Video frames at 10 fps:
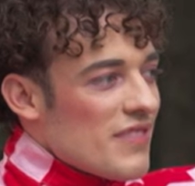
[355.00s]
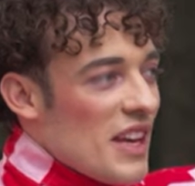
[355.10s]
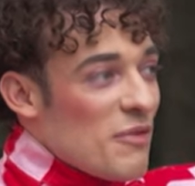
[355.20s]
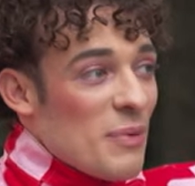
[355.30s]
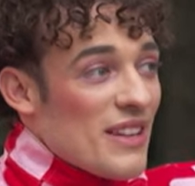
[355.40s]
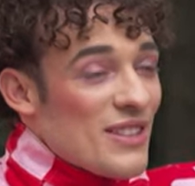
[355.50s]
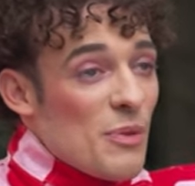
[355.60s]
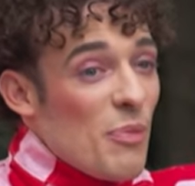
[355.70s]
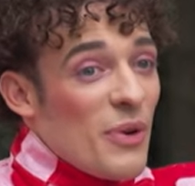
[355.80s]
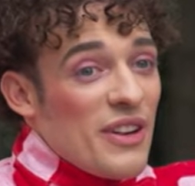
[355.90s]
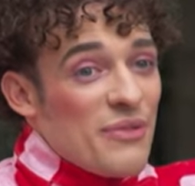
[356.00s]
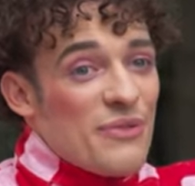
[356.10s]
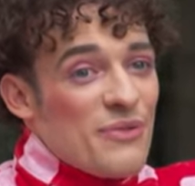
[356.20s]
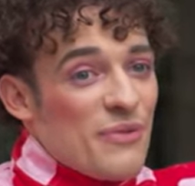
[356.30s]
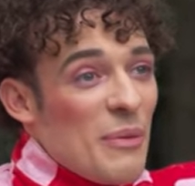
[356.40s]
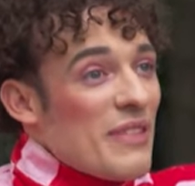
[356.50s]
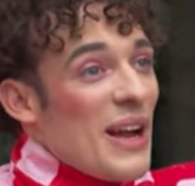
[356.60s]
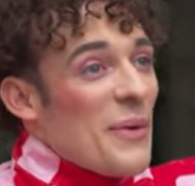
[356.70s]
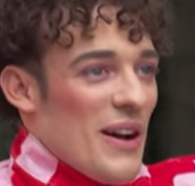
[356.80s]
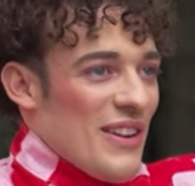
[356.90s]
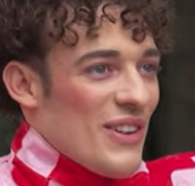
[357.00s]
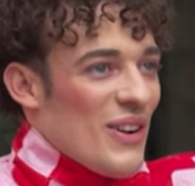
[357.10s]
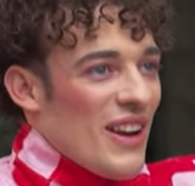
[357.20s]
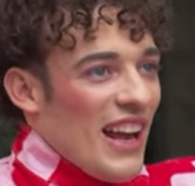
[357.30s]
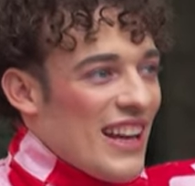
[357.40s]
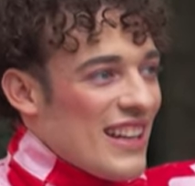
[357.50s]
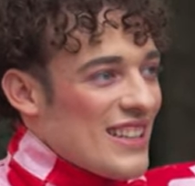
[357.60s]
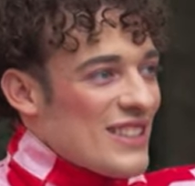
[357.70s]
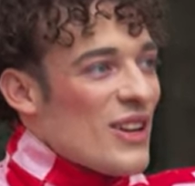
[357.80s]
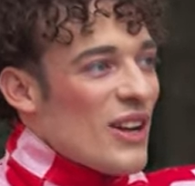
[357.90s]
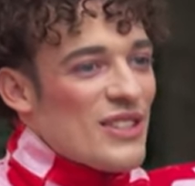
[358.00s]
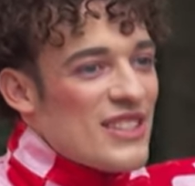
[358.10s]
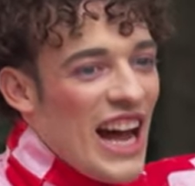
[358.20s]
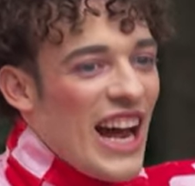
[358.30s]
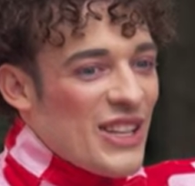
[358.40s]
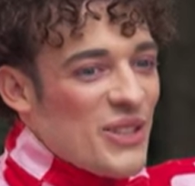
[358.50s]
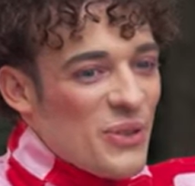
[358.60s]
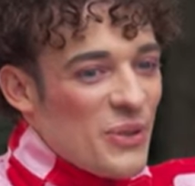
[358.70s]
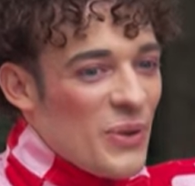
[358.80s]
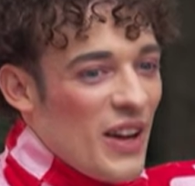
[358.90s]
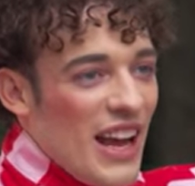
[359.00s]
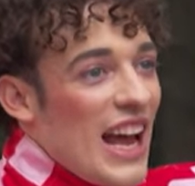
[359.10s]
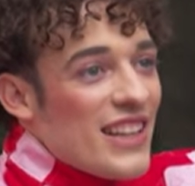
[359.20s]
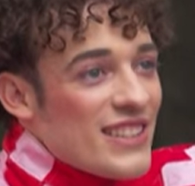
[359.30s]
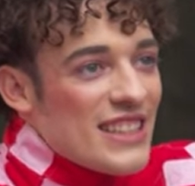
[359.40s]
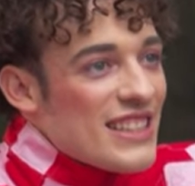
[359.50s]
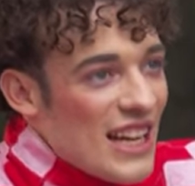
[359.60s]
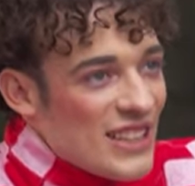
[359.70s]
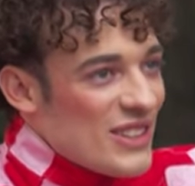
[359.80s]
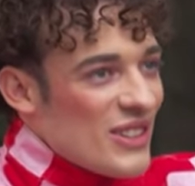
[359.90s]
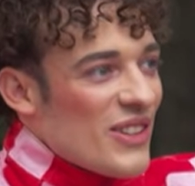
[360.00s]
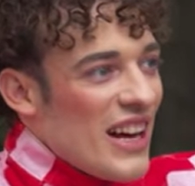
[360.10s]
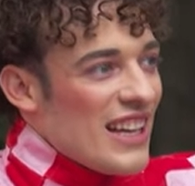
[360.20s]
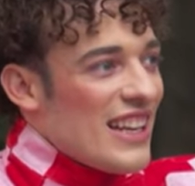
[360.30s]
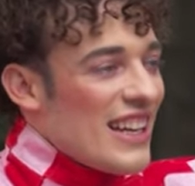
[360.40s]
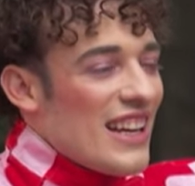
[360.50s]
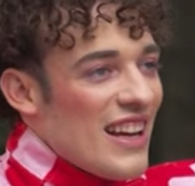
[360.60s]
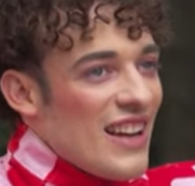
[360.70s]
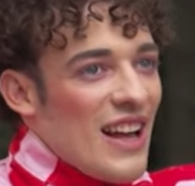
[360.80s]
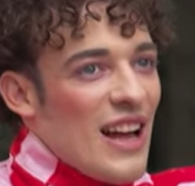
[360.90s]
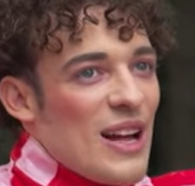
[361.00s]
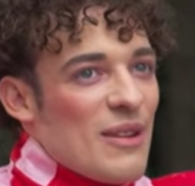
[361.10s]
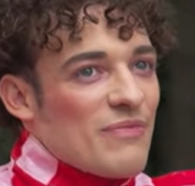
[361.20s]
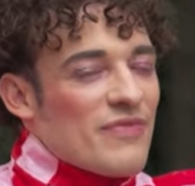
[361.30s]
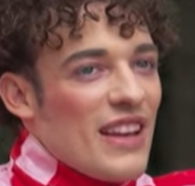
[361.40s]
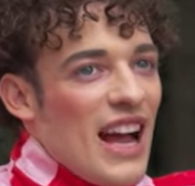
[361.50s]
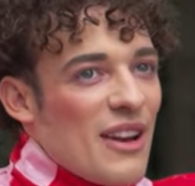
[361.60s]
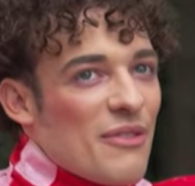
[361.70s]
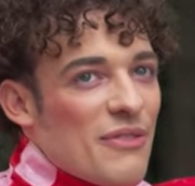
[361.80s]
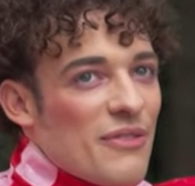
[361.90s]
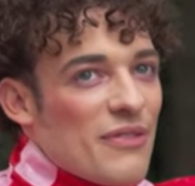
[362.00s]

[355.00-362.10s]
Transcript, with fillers: They've been supportive from day one, you know, like it's not tied to any success or any kind of